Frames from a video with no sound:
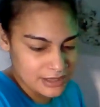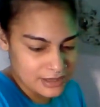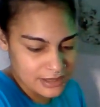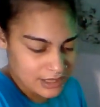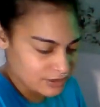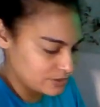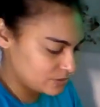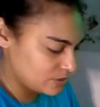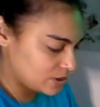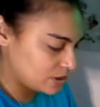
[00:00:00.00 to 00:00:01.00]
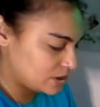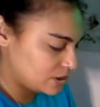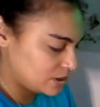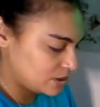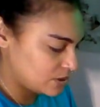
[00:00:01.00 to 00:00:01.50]
to tarot. Ugh.
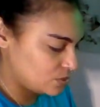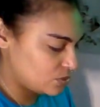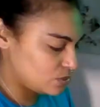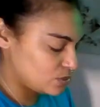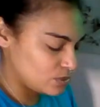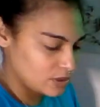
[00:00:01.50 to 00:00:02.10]
Ooh.